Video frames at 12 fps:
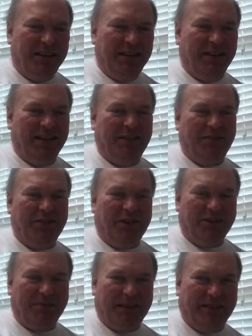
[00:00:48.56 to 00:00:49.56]
and he
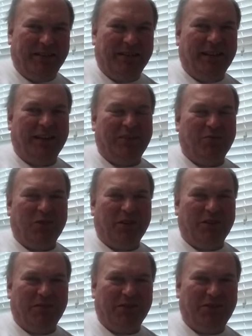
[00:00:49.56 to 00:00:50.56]
talked about how he liked
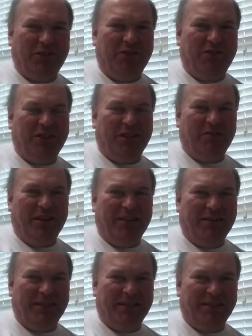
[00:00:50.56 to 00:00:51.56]
working with Tuesday
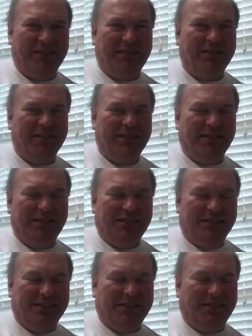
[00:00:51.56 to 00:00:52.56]
Weld on
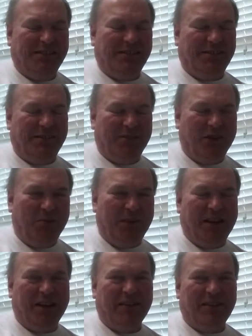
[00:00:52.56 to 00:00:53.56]
Dobie
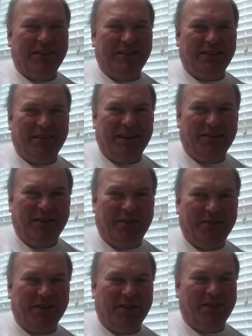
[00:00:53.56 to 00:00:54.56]
Gillis, and how he
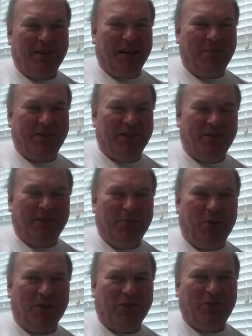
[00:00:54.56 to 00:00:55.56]
was on an episode of the
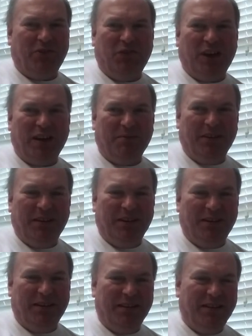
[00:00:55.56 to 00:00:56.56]
Partridge Family,
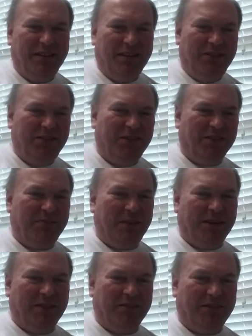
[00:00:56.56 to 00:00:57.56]
and he talked
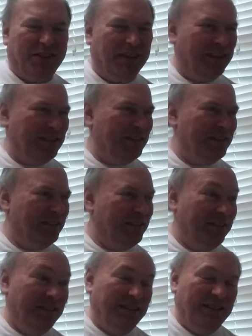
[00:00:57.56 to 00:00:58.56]
about other things.
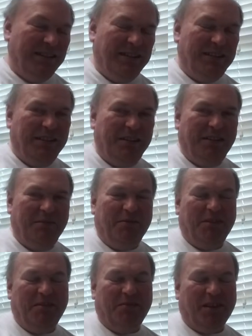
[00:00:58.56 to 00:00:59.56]

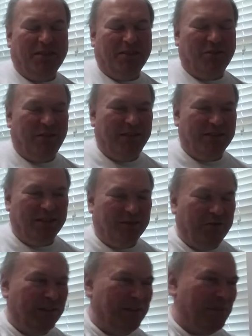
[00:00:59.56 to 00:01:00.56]
He's done
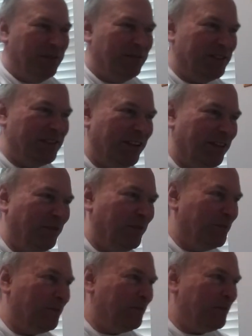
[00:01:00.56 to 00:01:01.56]
quite a bit of stuff.
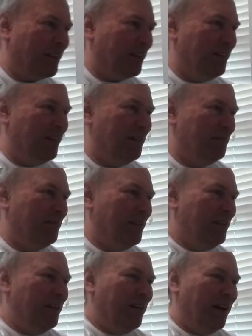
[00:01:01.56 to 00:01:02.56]

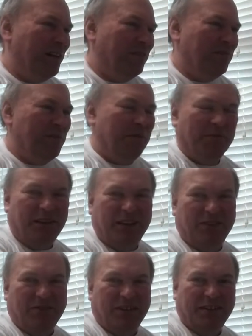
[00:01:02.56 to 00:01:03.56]
I do remember
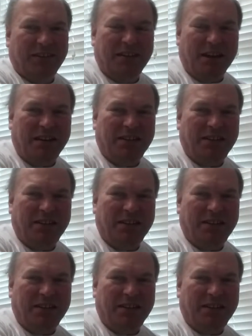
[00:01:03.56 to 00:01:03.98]
later on in the